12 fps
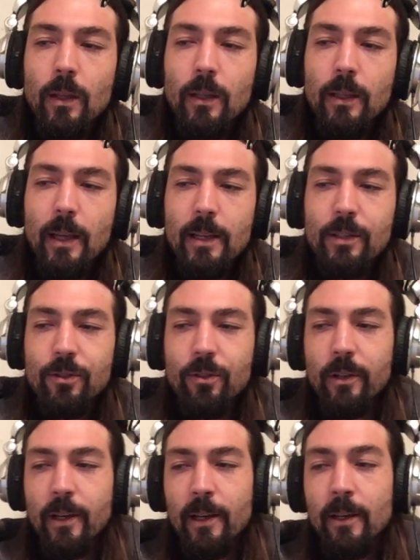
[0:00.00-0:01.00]

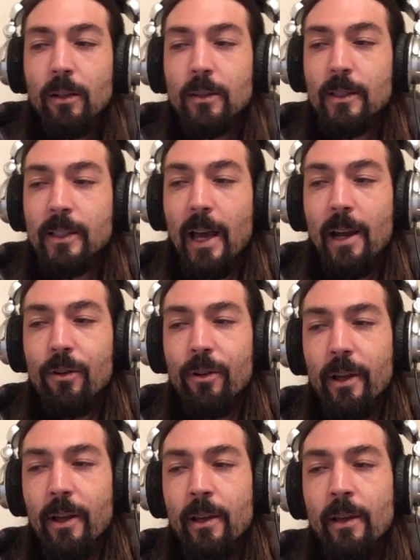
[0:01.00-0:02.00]
Yesterday on
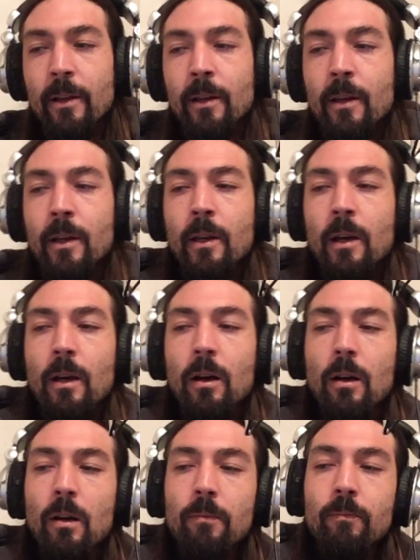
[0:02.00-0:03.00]
Saturday,
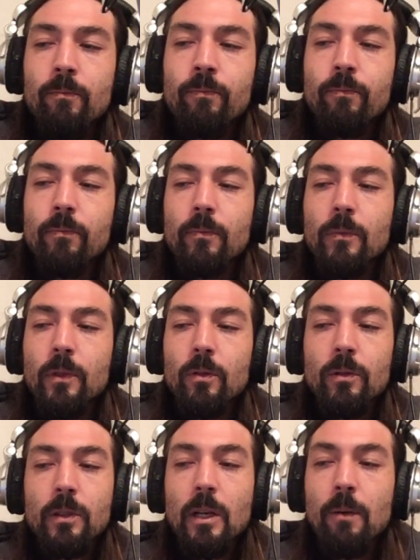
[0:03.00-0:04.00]

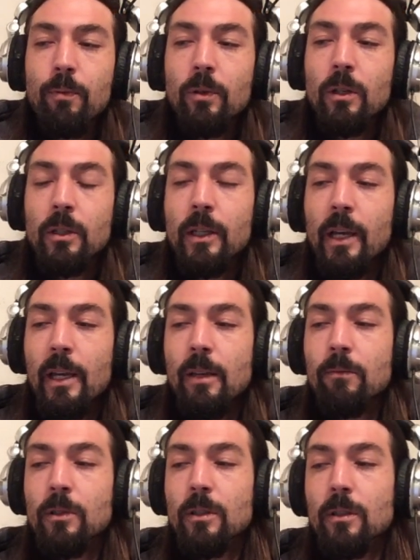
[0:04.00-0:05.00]
there's a couple good
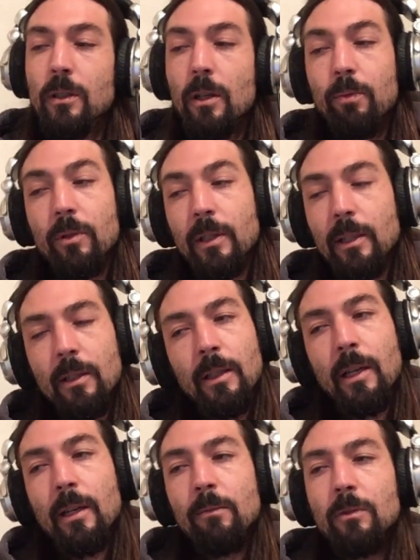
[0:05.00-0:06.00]
games, couple key
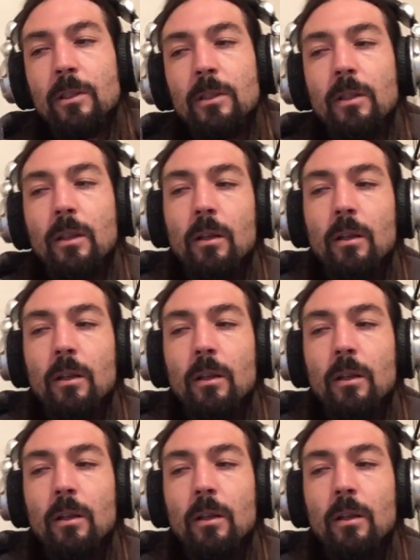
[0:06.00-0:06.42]
games.